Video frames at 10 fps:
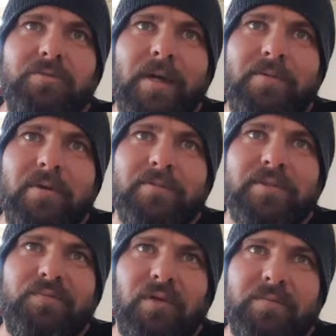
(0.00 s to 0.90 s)
Maybe I'm
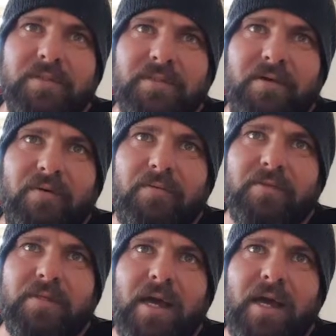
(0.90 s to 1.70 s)
just filling myself up with